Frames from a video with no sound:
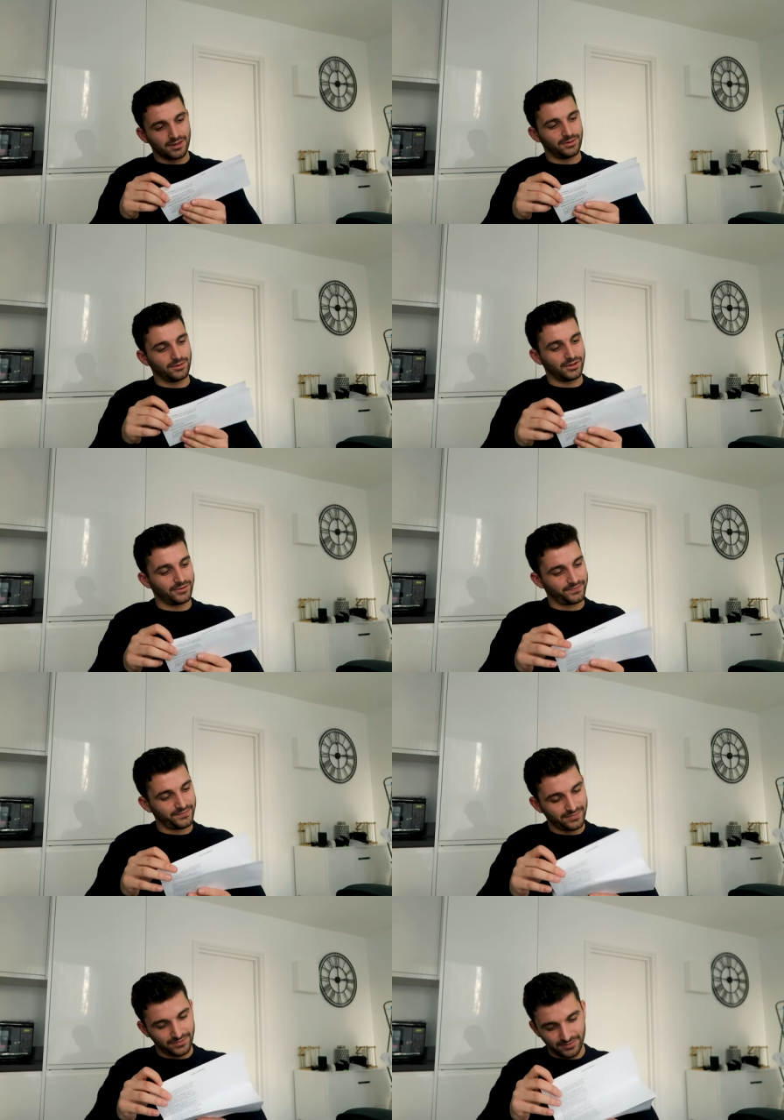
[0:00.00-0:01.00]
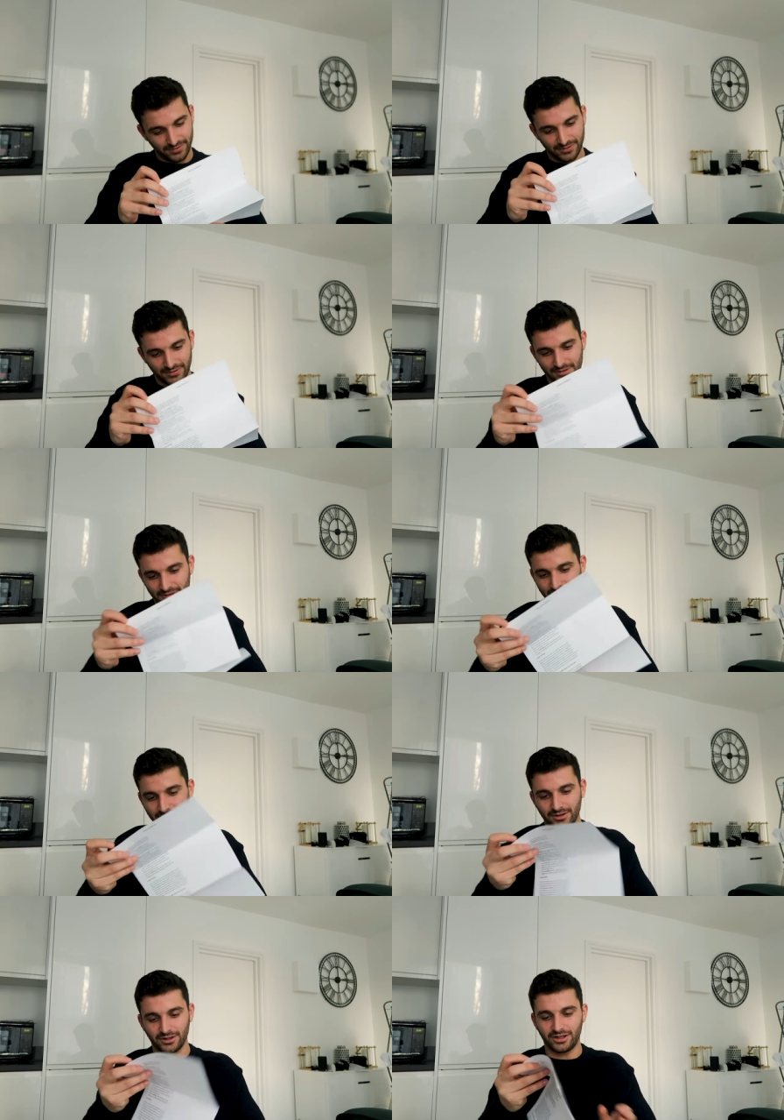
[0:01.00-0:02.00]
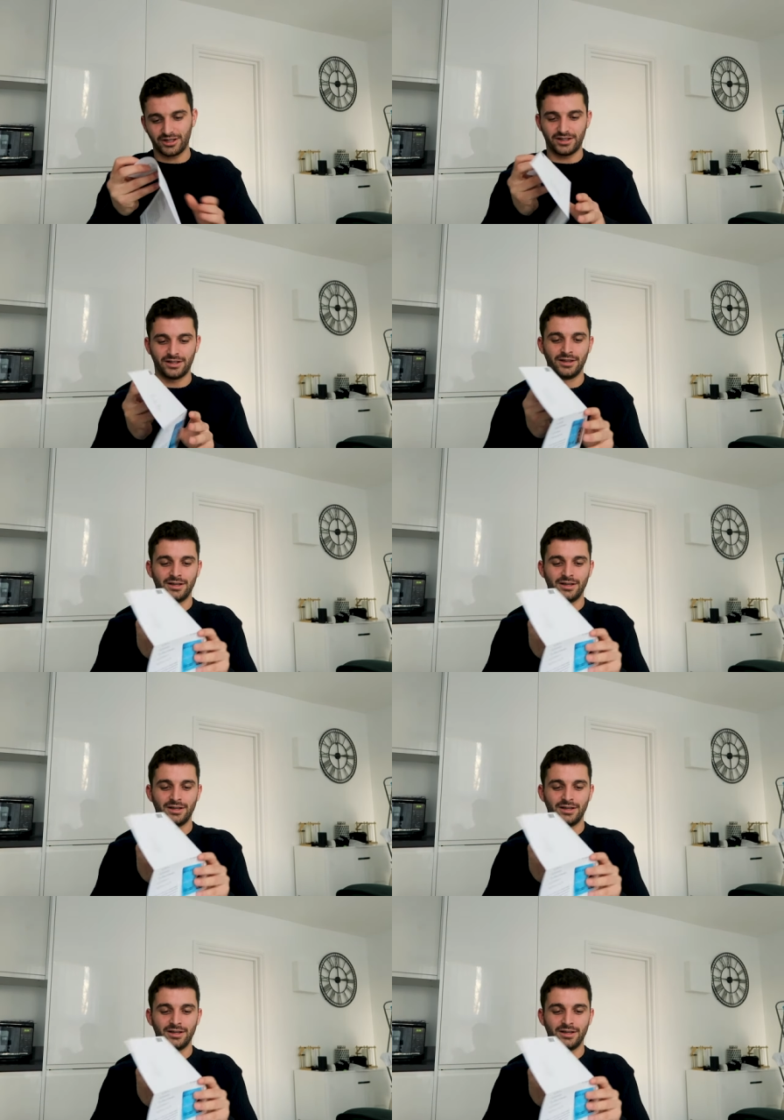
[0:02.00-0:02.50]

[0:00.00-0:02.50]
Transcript: Here we go. Oh.